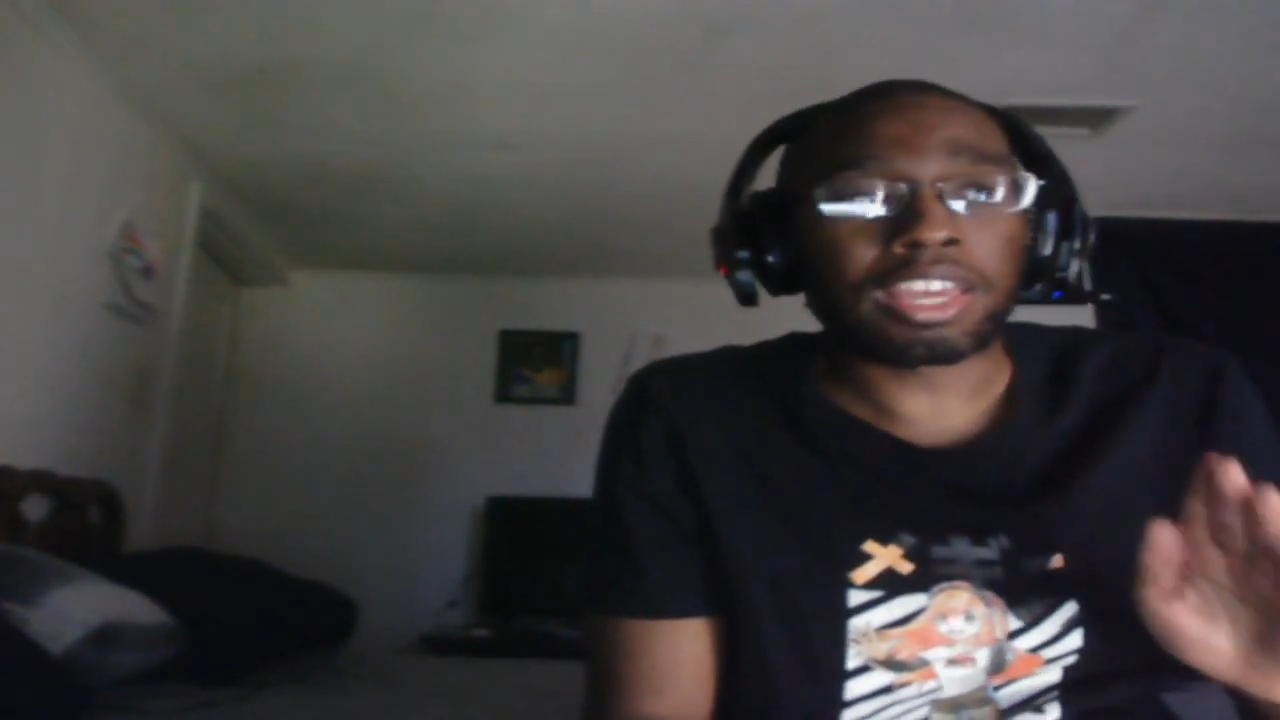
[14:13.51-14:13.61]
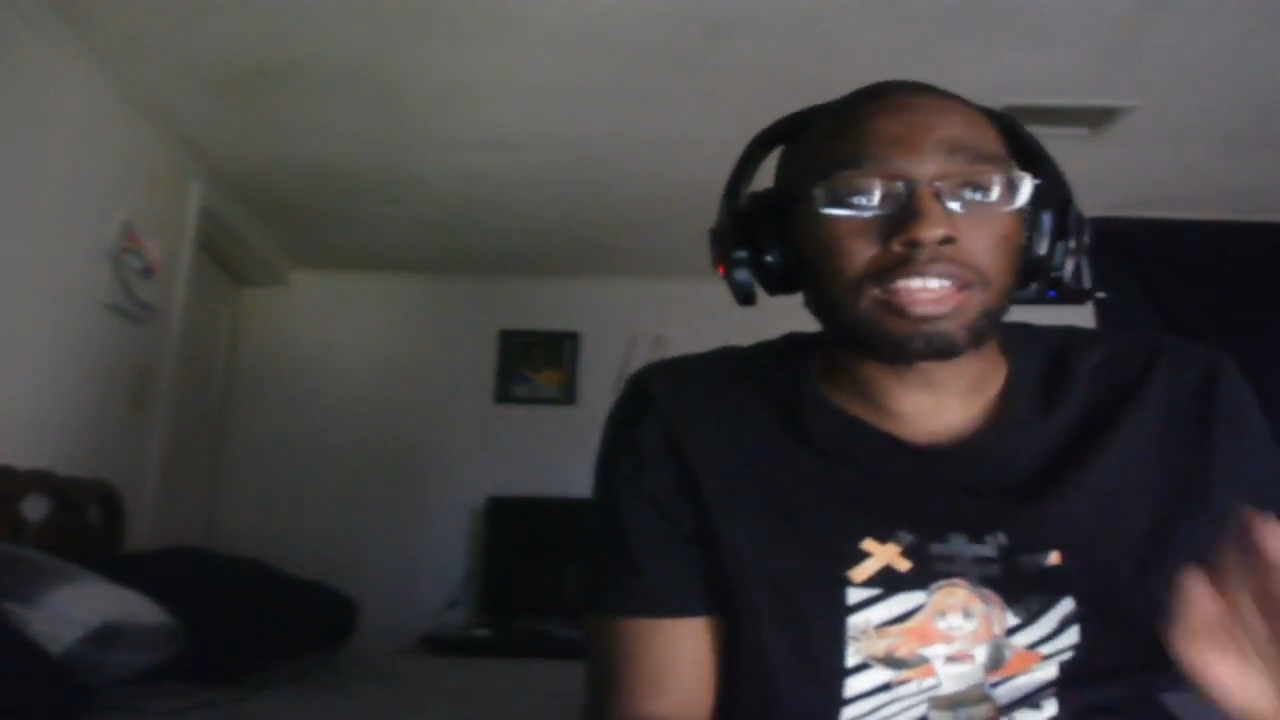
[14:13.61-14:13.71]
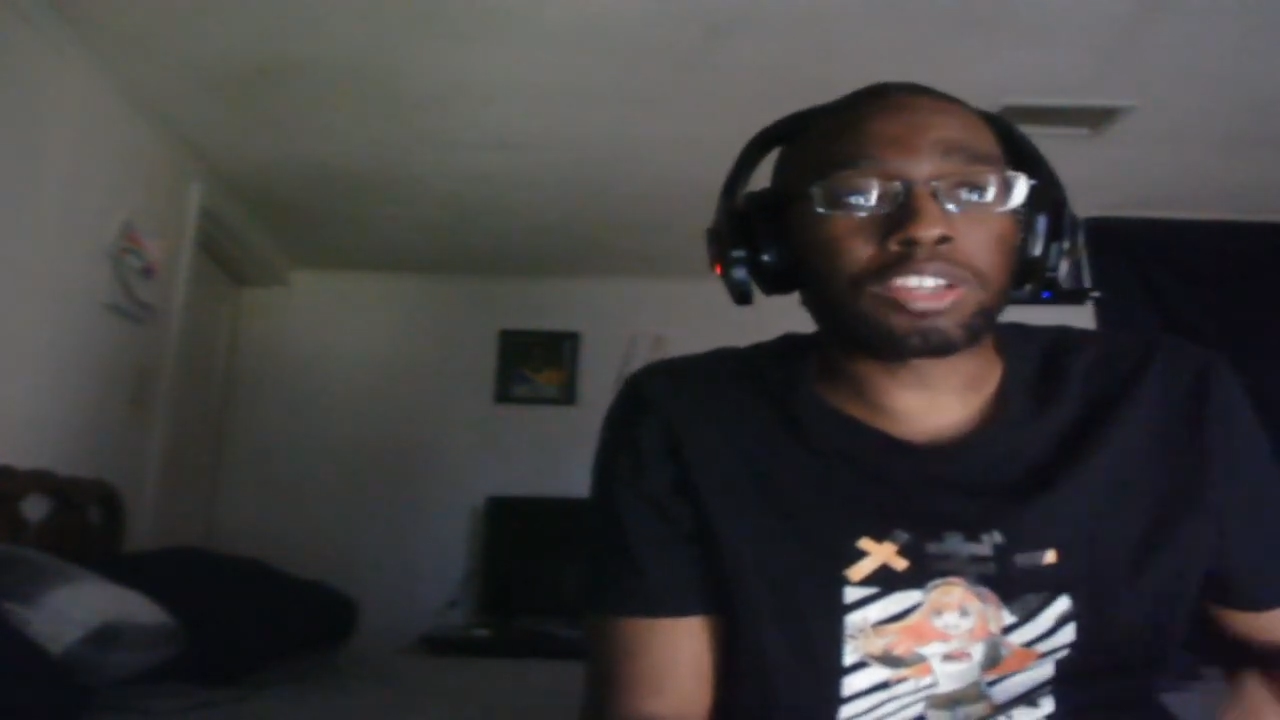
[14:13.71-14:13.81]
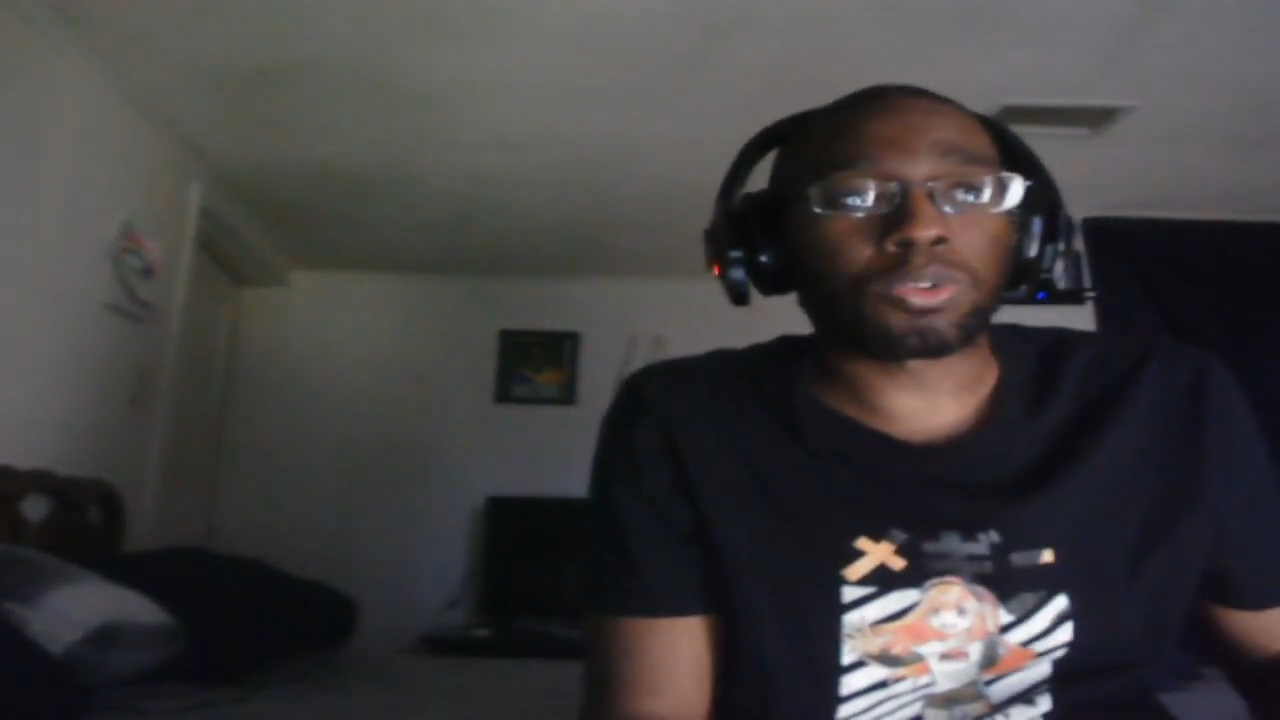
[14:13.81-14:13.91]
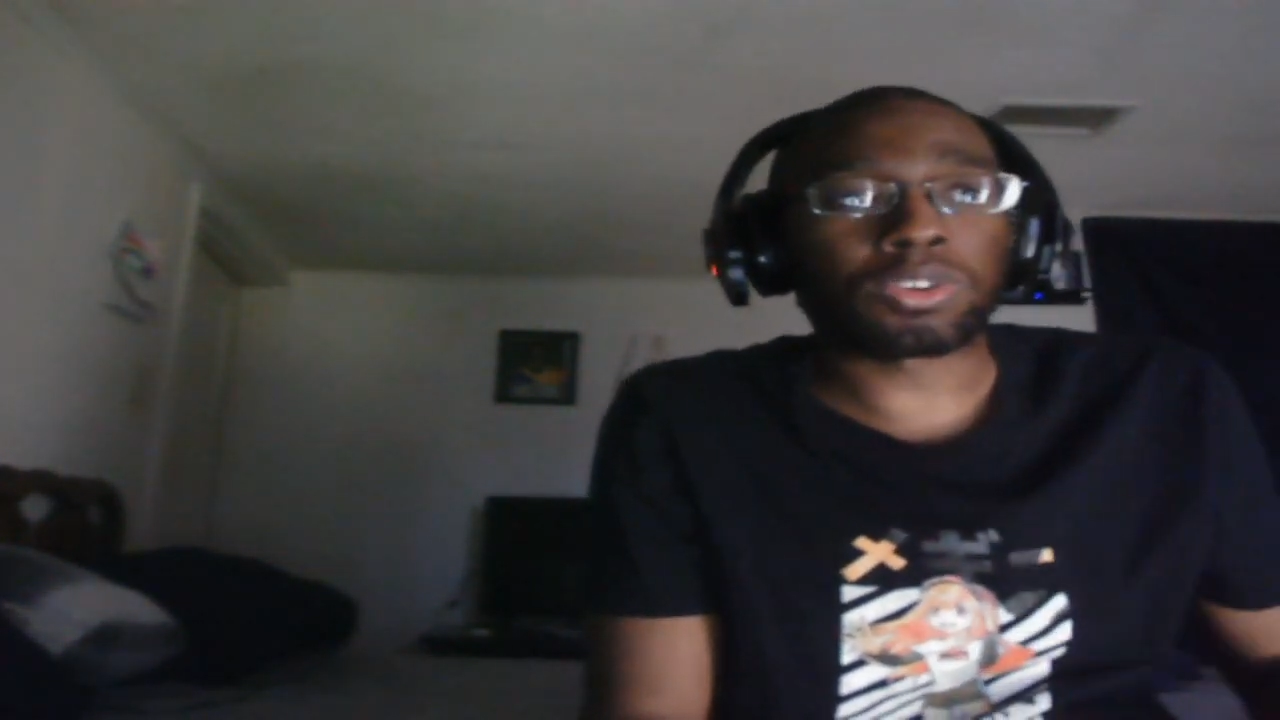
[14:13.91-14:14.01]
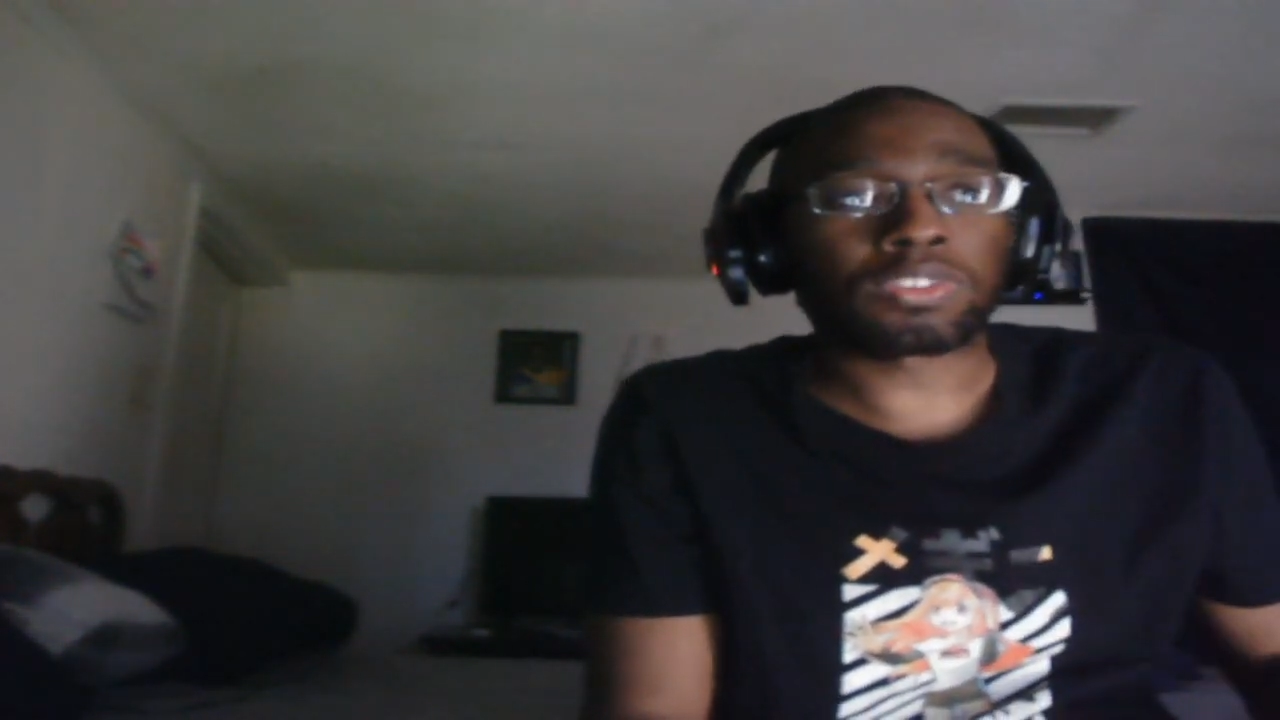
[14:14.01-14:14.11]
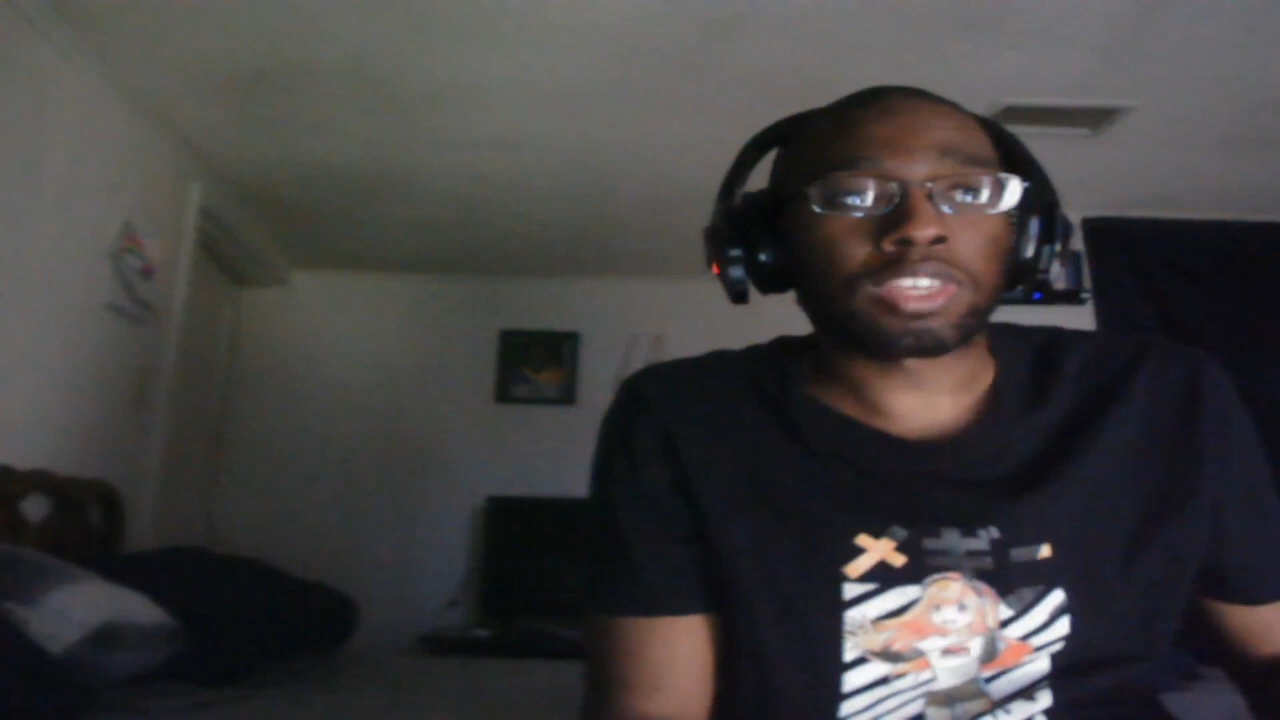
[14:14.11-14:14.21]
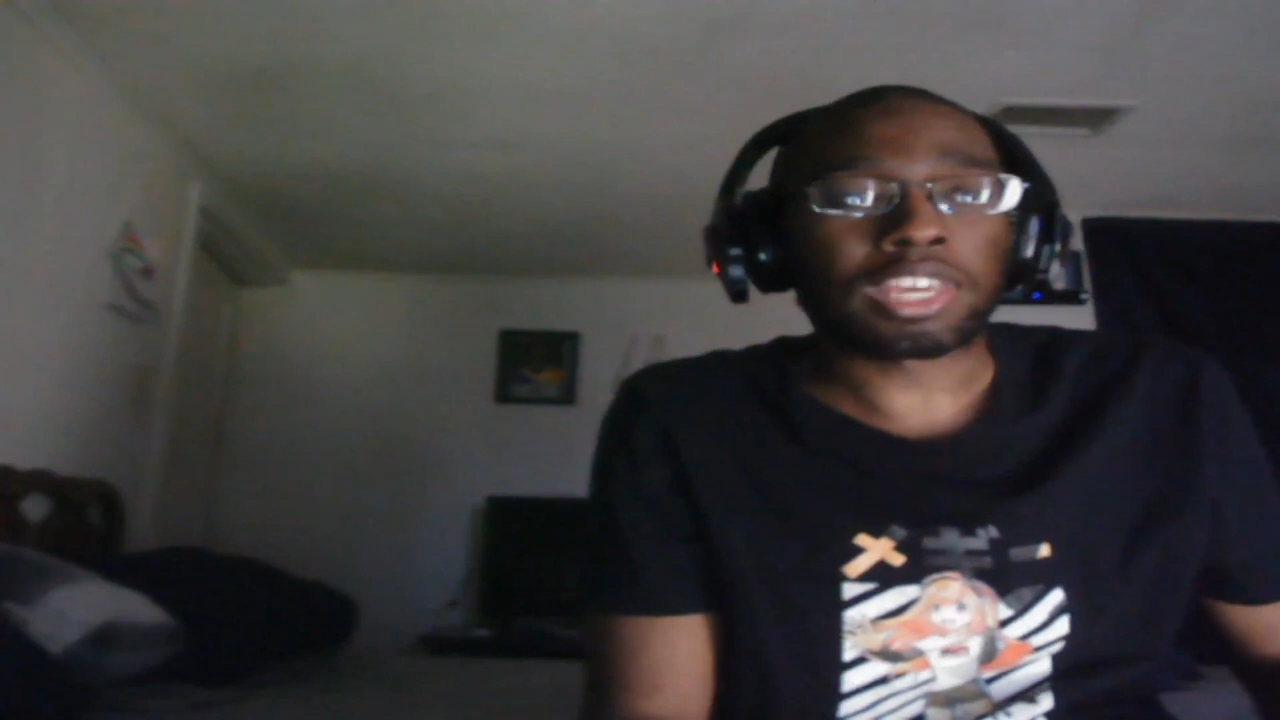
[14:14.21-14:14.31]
And of course,